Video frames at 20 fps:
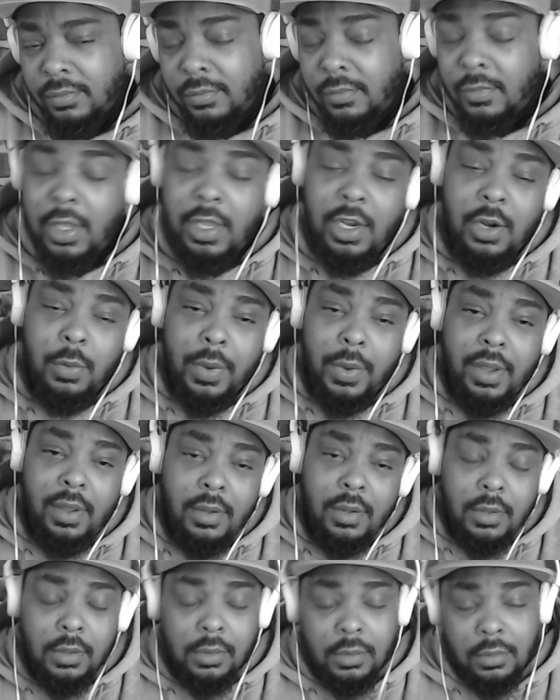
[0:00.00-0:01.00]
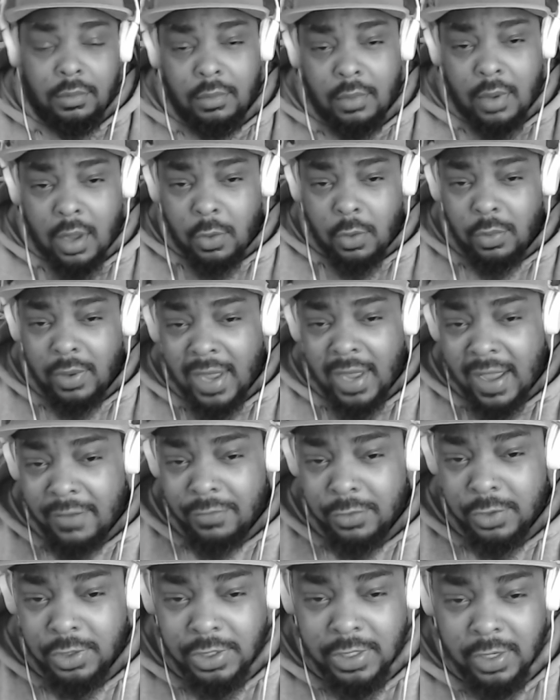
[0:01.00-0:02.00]
Anyway, I go live
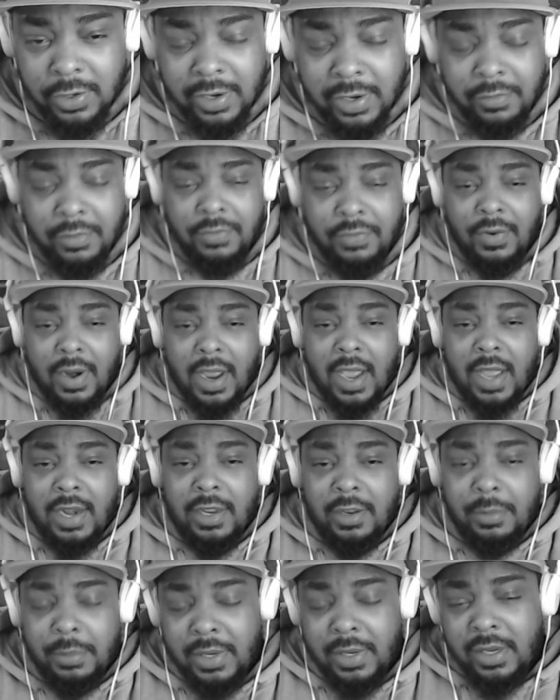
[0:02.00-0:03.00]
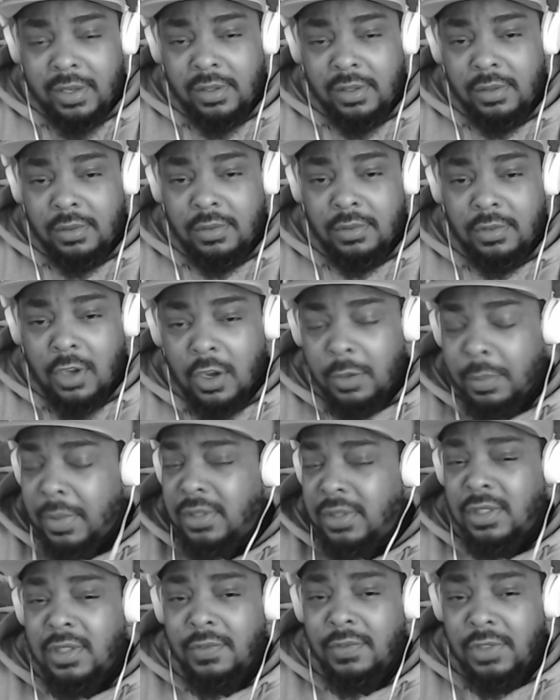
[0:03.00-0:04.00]
on the channel every Friday, man, talking about
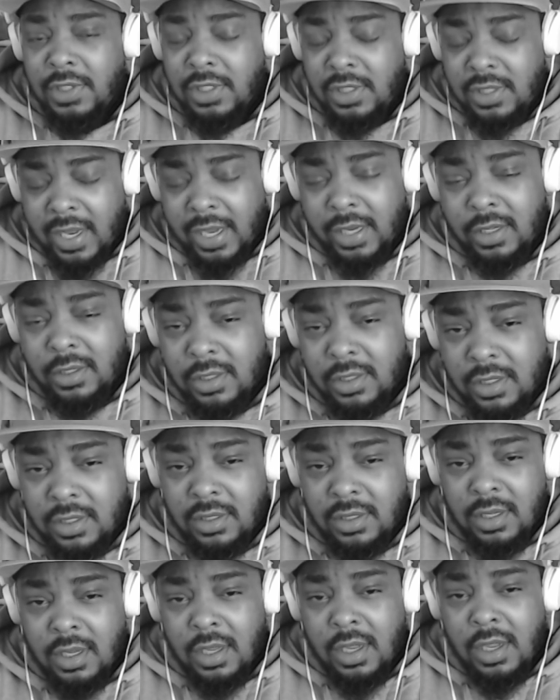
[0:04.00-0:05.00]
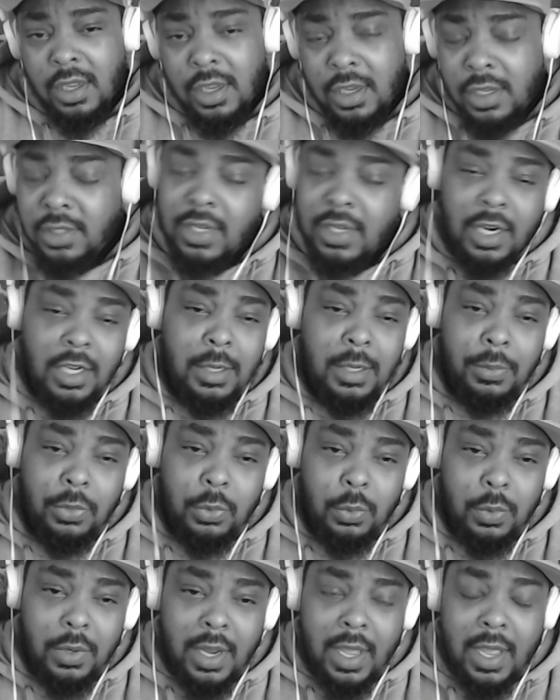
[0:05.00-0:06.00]
stuff just like this. You just gotta come
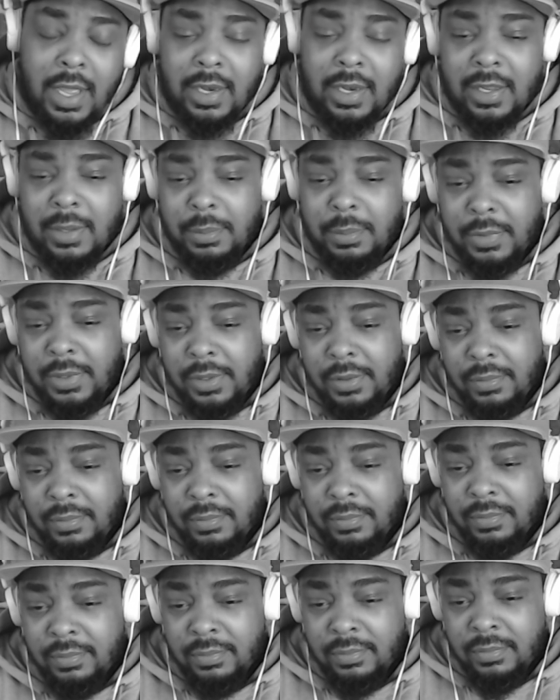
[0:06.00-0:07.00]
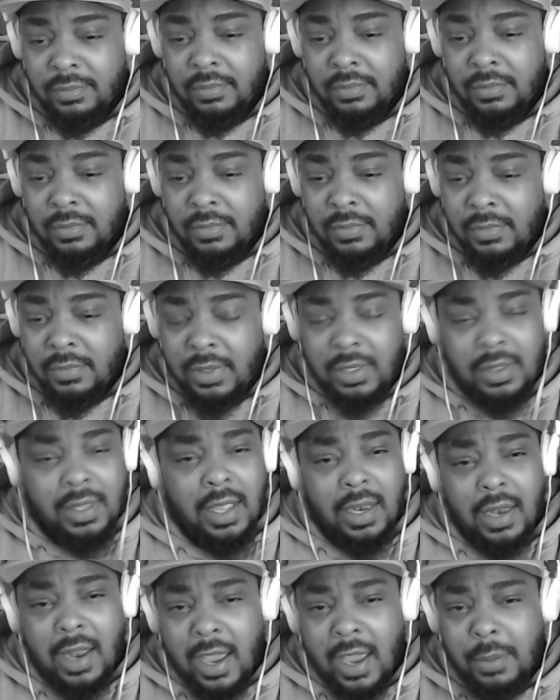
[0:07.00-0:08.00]
through and holler at me. Hit that
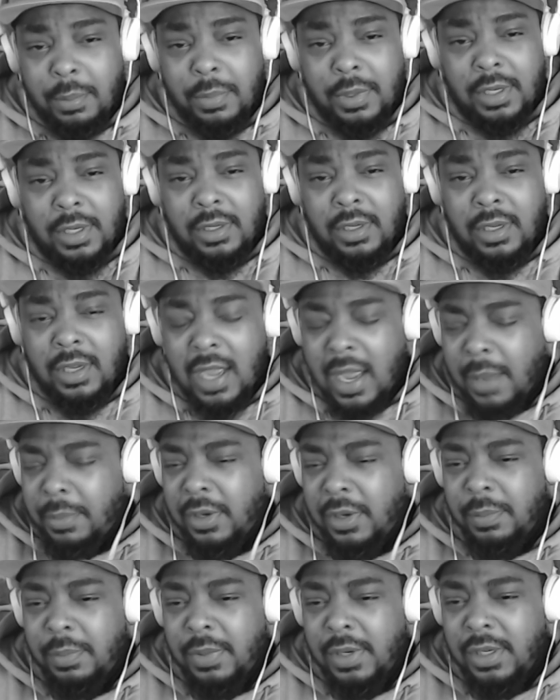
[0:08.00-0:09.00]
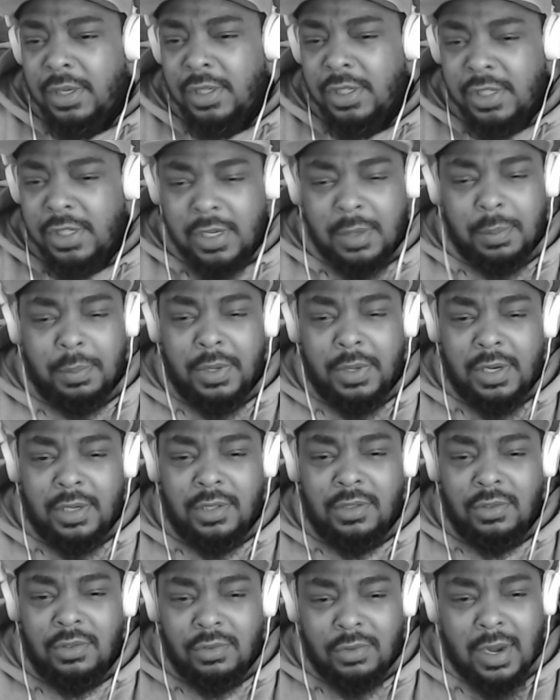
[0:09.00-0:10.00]
like button, the comment button, the share button, the
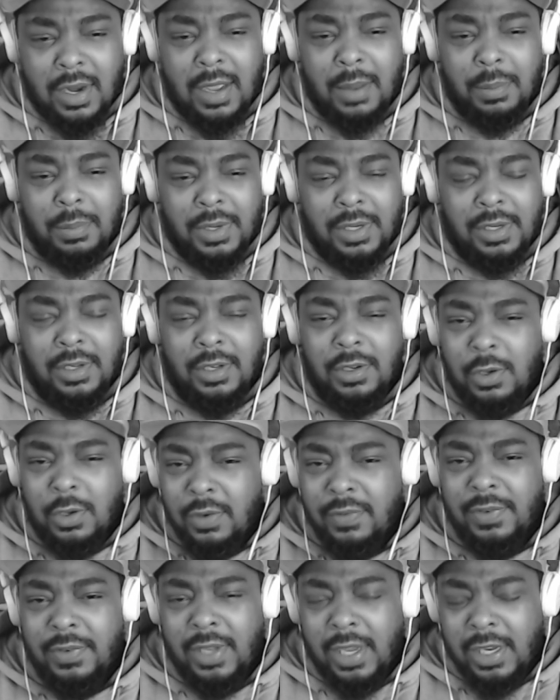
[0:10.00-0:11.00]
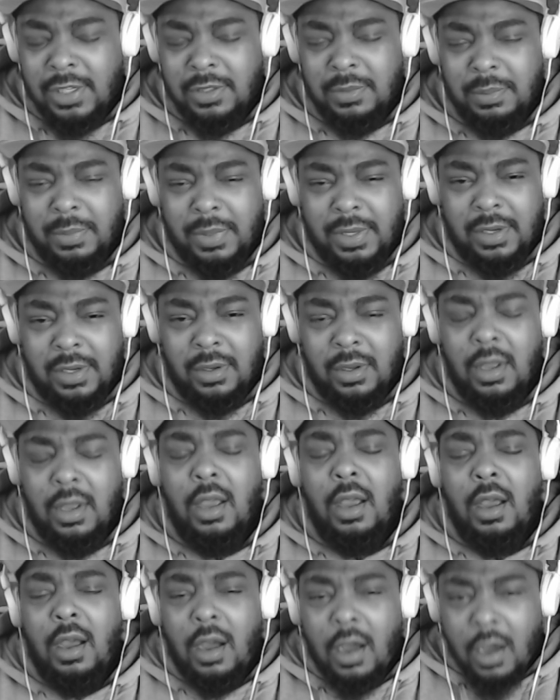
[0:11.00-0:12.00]
subscribe button, the notification bell.
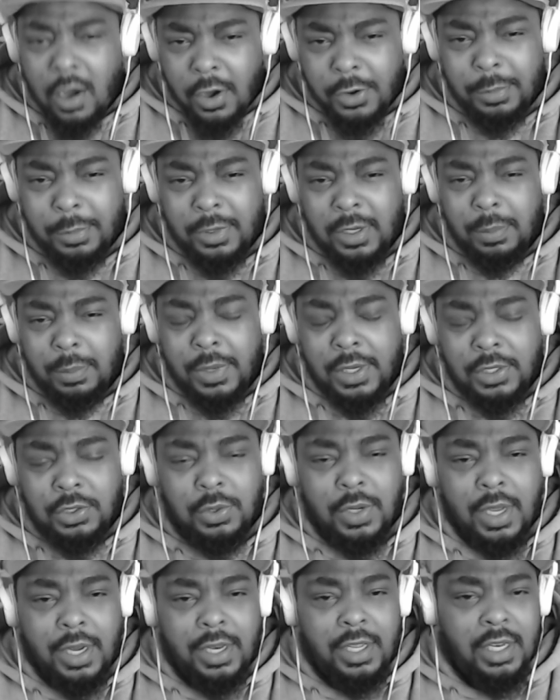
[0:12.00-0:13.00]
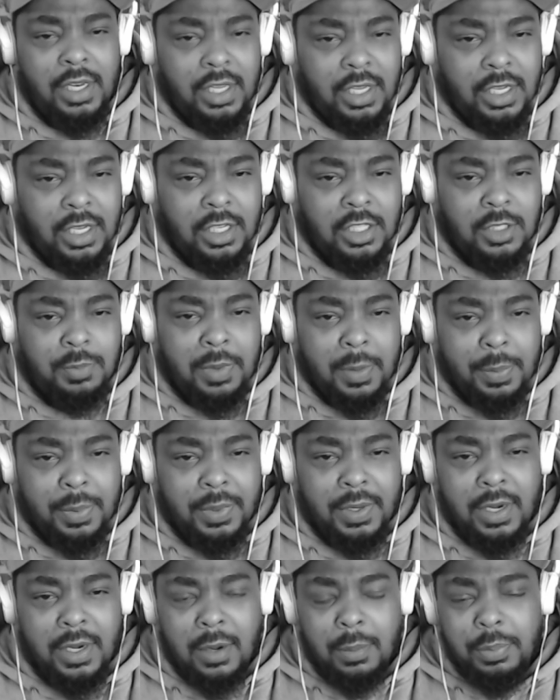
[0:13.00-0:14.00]
All them good buttons you gotta hit to get this pimping
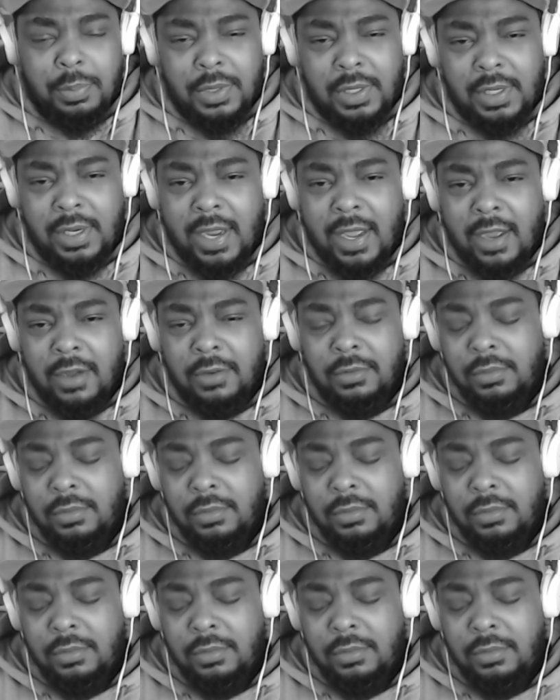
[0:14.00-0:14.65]
that I'm putting out.